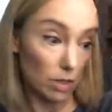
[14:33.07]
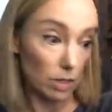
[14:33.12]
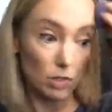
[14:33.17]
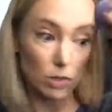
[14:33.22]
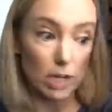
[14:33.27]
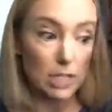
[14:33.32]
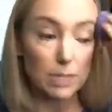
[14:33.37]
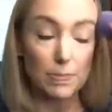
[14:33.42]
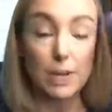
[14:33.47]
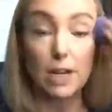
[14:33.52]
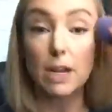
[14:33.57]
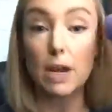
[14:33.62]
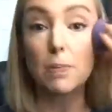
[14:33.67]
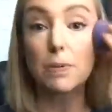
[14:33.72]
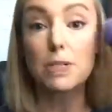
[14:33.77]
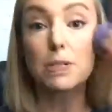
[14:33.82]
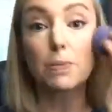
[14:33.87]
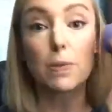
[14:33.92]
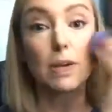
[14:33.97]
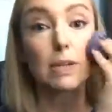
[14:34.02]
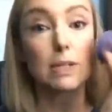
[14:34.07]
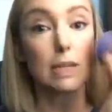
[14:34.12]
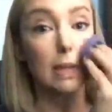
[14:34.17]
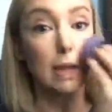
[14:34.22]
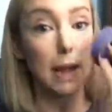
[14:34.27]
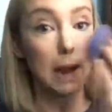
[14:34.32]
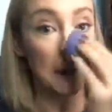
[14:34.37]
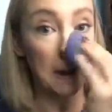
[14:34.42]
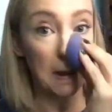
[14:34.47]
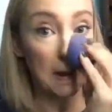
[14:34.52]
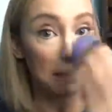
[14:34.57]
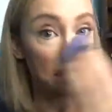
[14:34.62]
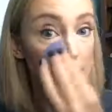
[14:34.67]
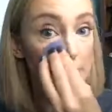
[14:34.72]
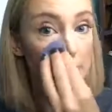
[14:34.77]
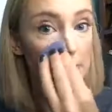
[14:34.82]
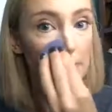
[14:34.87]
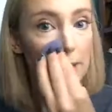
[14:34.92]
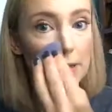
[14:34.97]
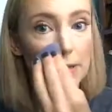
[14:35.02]
trust me, a couple sprays of that and the
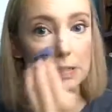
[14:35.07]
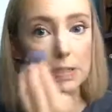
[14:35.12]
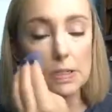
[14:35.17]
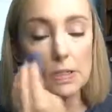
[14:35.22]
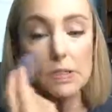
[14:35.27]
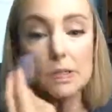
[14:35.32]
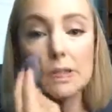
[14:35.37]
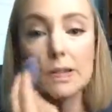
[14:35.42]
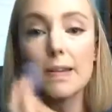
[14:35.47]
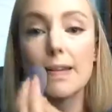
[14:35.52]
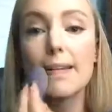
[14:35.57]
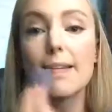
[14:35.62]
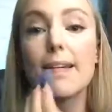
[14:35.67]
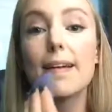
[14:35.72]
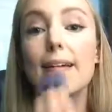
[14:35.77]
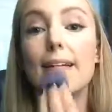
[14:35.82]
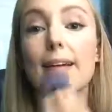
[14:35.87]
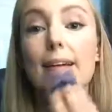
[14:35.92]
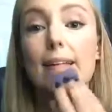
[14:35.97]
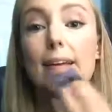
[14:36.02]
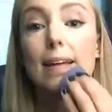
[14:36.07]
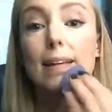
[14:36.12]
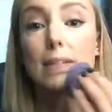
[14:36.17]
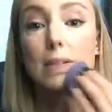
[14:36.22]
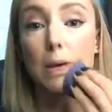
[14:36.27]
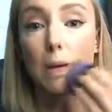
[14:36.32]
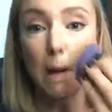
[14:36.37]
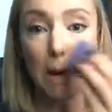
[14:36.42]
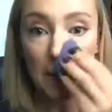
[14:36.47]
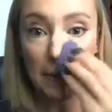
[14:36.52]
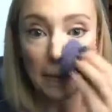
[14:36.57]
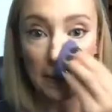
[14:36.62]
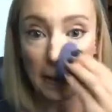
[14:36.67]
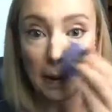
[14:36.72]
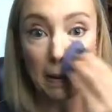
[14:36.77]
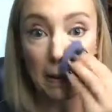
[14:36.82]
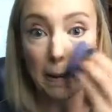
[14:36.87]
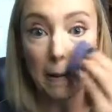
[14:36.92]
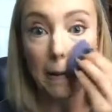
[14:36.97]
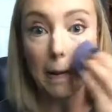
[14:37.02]
sponge it's on
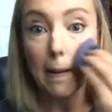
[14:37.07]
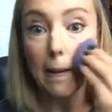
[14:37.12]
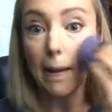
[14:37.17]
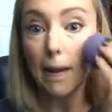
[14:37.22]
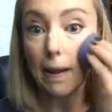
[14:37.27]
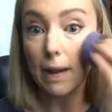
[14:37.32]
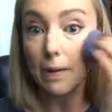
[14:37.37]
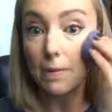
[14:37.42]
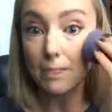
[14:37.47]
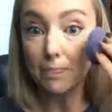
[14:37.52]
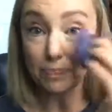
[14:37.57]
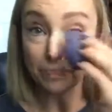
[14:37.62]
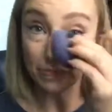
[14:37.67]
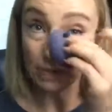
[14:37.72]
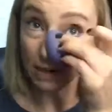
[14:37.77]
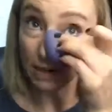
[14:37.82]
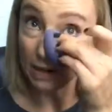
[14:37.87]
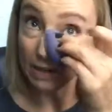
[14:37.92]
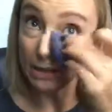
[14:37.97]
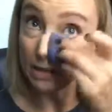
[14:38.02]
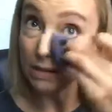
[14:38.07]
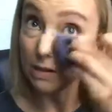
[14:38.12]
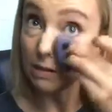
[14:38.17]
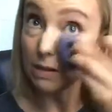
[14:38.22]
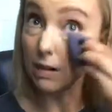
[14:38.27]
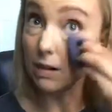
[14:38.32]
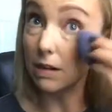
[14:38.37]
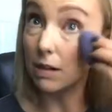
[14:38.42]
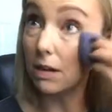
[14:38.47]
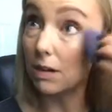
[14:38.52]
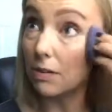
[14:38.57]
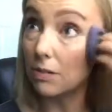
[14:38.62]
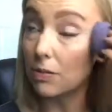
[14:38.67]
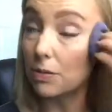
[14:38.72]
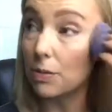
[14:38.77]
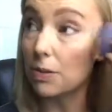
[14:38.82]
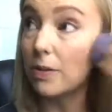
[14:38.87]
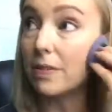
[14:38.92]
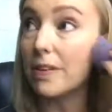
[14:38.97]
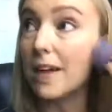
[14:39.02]
there. And then you're gonna go
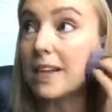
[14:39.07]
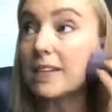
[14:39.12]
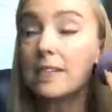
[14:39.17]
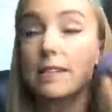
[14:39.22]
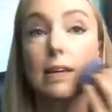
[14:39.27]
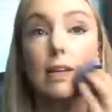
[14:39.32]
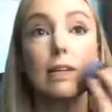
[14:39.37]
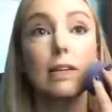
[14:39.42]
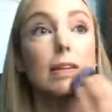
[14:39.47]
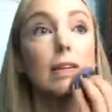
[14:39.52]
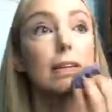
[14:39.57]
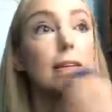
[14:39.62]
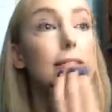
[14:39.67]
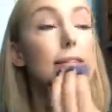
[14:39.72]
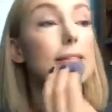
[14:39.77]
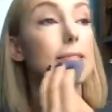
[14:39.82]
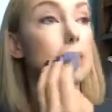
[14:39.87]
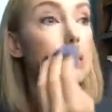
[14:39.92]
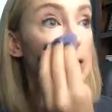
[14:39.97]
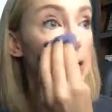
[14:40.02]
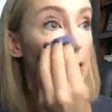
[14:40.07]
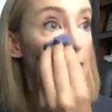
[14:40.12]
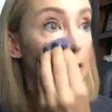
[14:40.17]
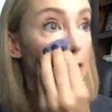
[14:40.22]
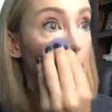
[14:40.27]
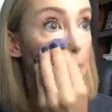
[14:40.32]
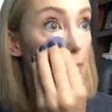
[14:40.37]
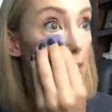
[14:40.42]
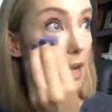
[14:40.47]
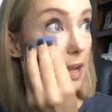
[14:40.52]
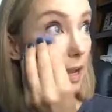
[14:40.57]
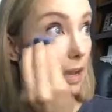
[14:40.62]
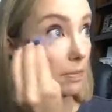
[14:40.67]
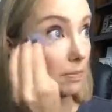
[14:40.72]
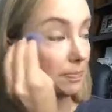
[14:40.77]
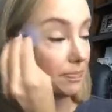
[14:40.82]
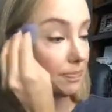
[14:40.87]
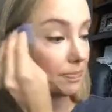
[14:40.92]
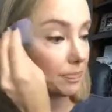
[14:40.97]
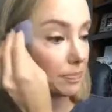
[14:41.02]
through and that's gonna set your makeup
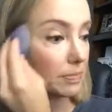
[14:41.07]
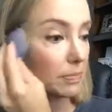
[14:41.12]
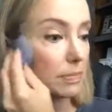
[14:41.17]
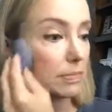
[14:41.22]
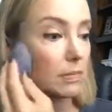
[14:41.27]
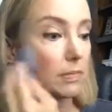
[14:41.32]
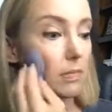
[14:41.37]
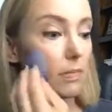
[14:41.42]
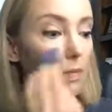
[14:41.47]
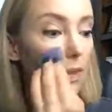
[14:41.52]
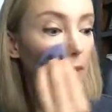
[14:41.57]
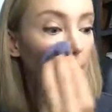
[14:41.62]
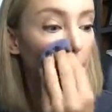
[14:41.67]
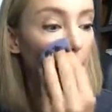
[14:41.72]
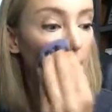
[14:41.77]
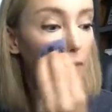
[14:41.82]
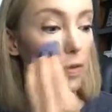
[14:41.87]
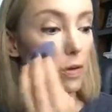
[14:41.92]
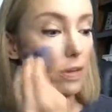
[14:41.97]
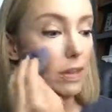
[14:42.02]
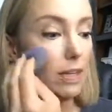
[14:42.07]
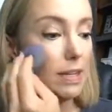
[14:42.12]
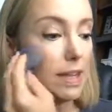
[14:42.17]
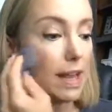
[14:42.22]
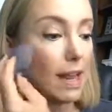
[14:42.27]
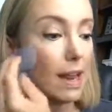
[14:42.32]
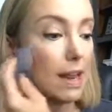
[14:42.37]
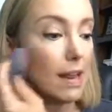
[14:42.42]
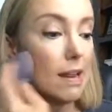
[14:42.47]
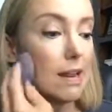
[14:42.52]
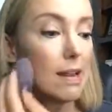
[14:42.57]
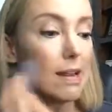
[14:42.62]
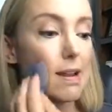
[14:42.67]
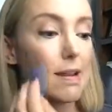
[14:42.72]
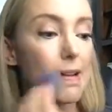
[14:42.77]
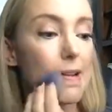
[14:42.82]
for the day.